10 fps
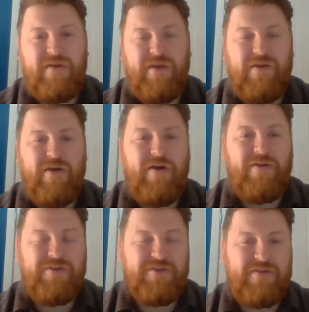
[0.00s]
You
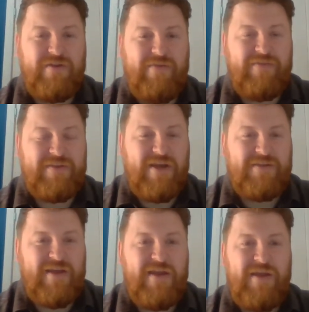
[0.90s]
can't just
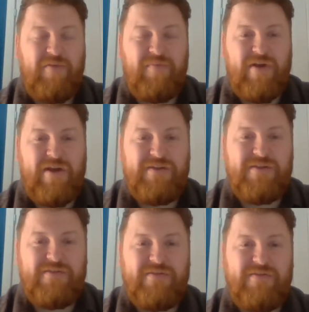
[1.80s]
advertise at any old
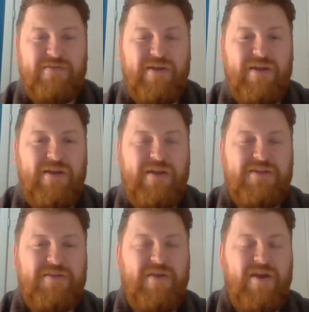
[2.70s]
price. It
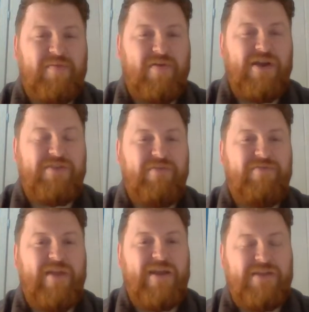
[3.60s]
needs to be at a price
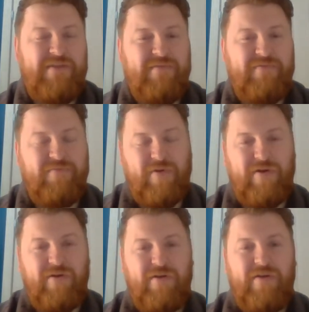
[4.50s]
reflective of
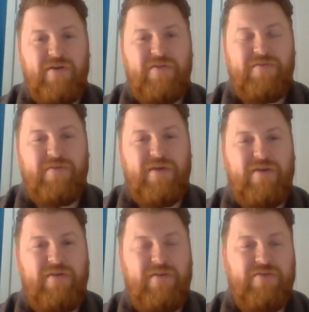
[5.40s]
what
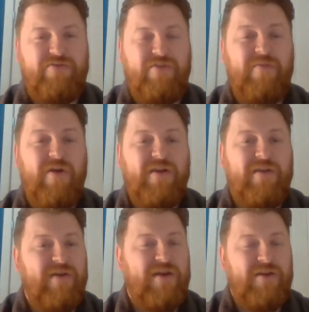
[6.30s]
the true
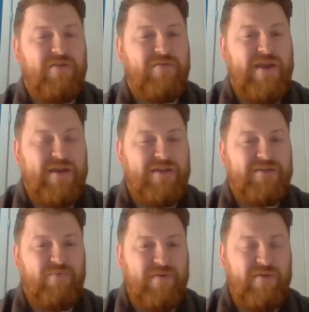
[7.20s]
market value
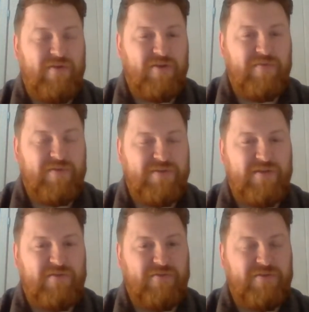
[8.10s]
is with the occupancy
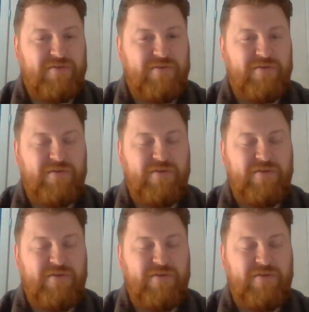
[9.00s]
clause.